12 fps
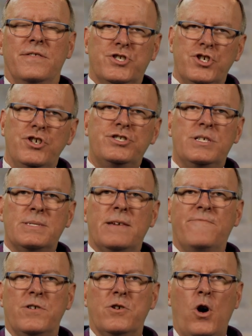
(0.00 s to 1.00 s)
The church has
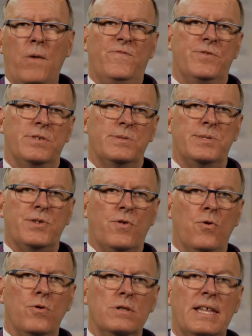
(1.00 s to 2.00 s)
every confidence to
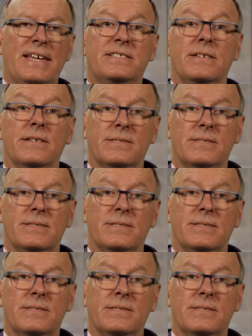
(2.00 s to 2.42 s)
call Lent